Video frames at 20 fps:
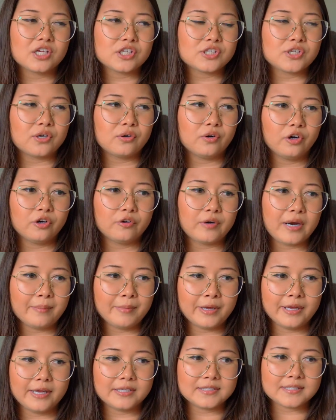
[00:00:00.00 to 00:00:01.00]
So her
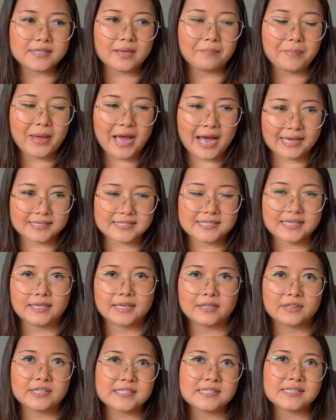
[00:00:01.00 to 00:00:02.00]
grandma ends up
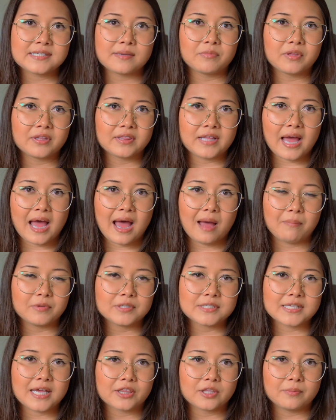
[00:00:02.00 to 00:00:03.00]
passing, and this is something that
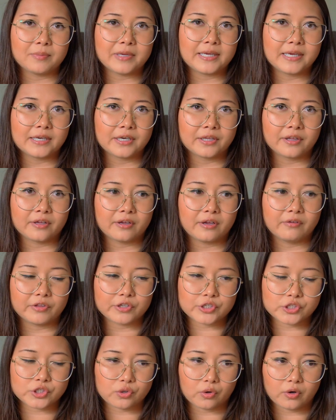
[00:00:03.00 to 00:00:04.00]
happens at the beginning
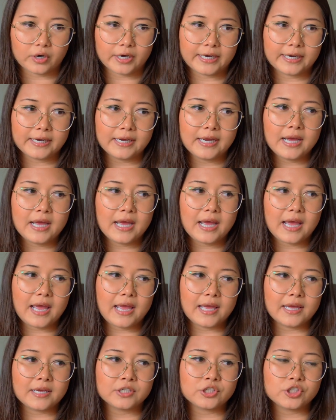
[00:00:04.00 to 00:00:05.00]
of the story.
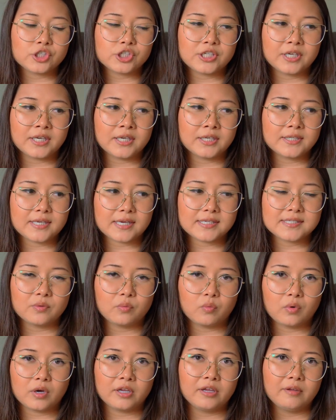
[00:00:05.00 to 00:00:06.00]
And she
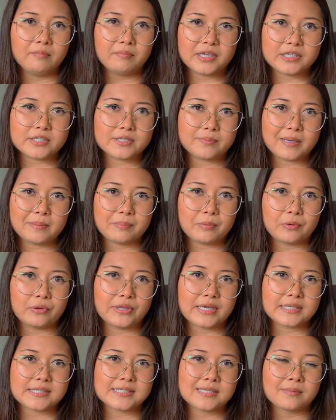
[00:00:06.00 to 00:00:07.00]
doesn't want to admit to
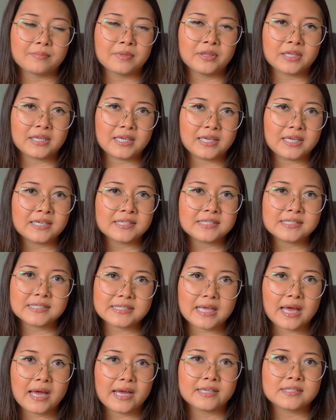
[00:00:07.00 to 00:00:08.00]
people that some of the key
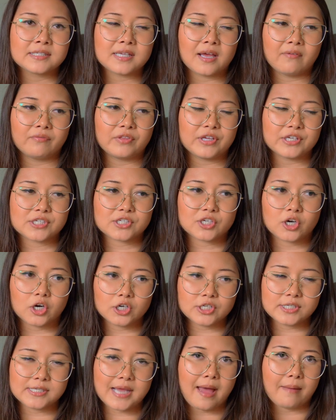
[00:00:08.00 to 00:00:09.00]
signs of this
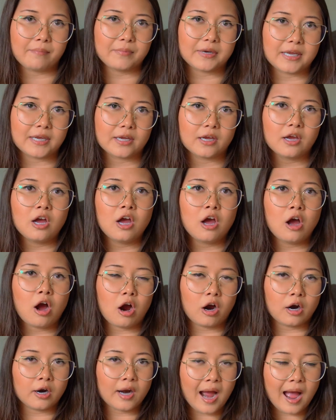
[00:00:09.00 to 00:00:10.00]
curse happening
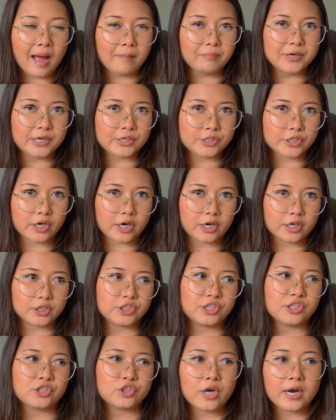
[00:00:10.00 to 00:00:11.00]
are happening to
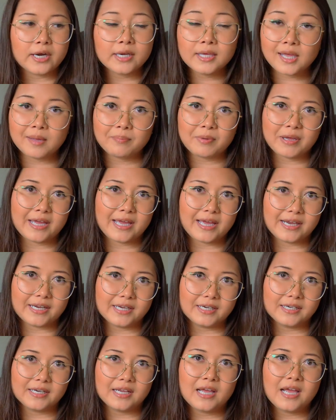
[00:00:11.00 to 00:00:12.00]
her. She's trying to keep it
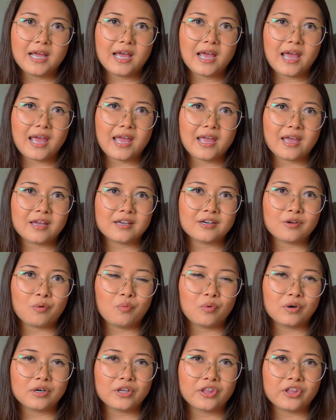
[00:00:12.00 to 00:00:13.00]
hidden. And
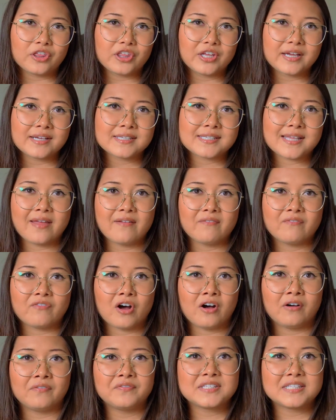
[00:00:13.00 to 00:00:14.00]
one of the things
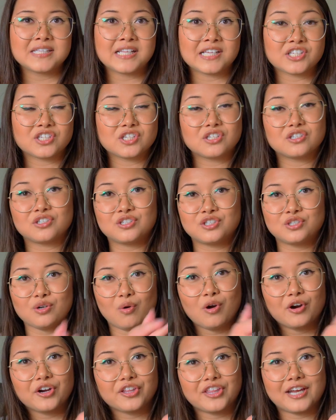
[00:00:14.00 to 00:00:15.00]
involves this
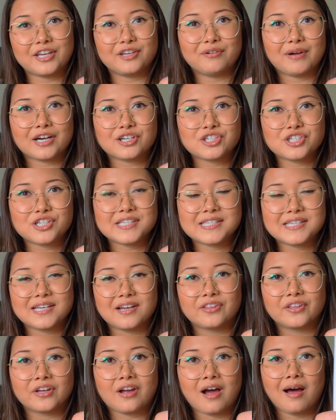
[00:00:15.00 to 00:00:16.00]
door that you actually
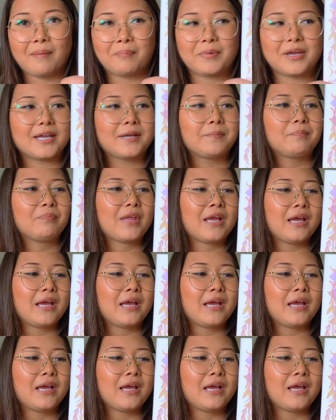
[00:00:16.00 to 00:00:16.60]
see on the copy.